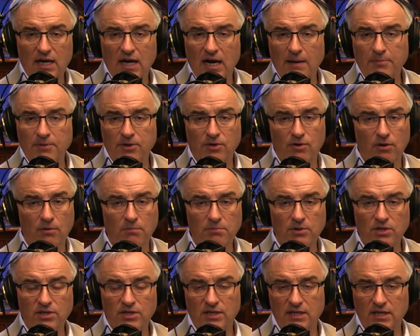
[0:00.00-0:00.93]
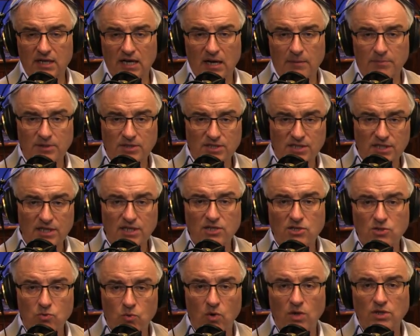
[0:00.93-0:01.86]
copy or a million copies.
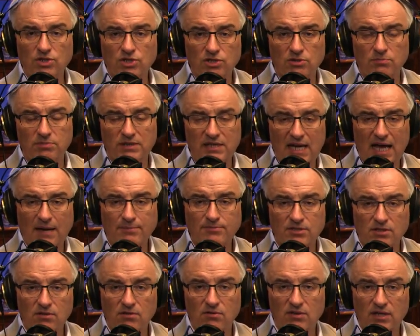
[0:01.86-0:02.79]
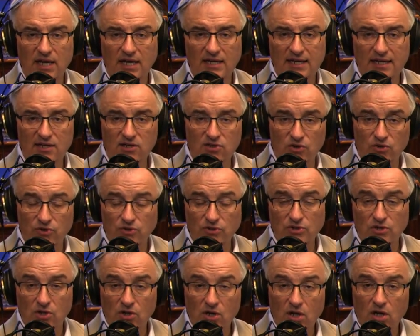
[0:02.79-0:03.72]
Each one should be absolutely identical.
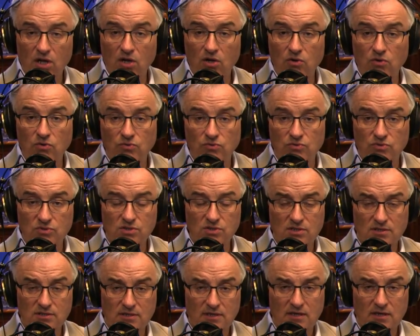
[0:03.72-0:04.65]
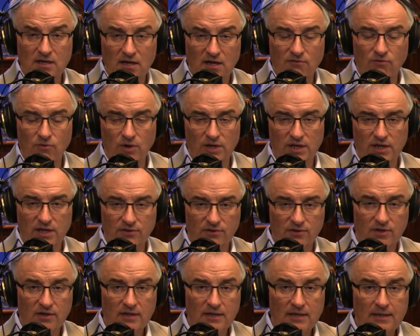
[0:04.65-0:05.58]
Those are clones of one
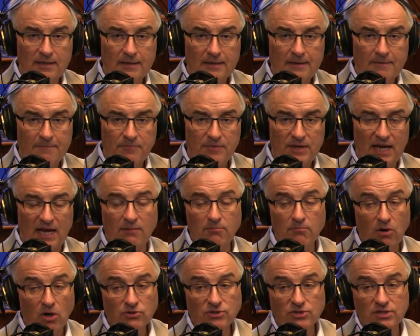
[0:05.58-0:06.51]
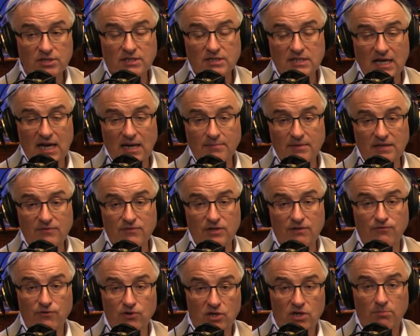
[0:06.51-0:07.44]
another. And most of the time, even
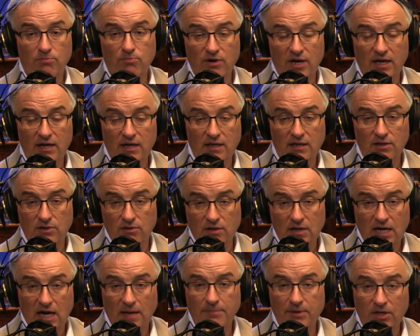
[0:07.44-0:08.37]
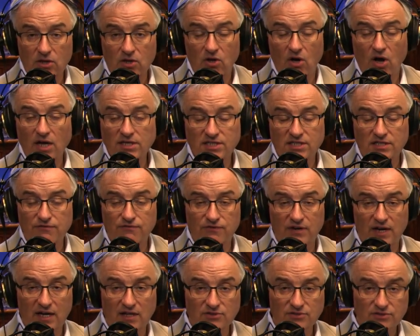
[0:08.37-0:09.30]
if you're compre you know, copying lossy
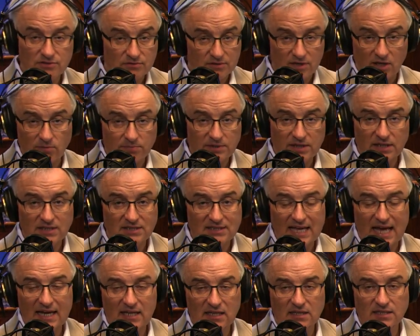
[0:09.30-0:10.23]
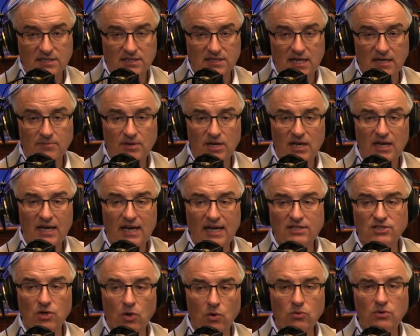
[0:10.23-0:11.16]
files, they'll be exactly the same.
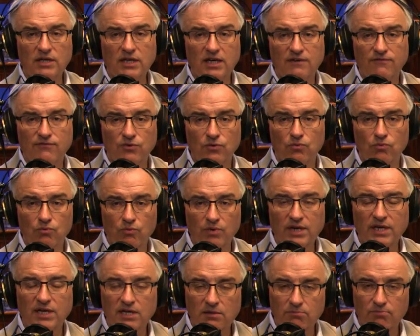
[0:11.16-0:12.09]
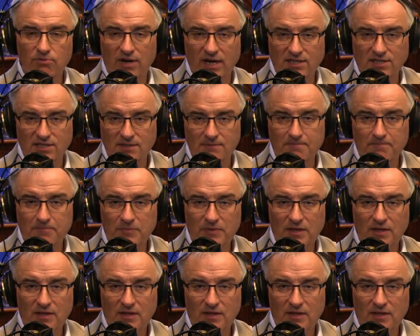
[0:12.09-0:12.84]
It's only if you recompress them